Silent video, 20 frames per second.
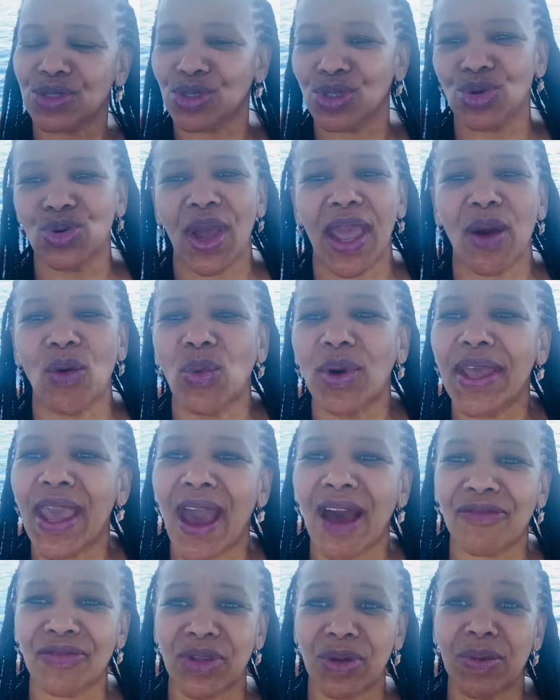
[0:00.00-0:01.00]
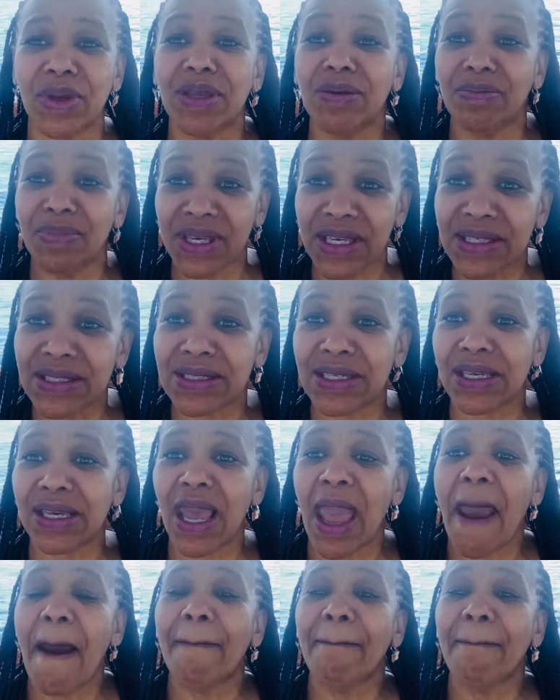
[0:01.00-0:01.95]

do, and we have to be busy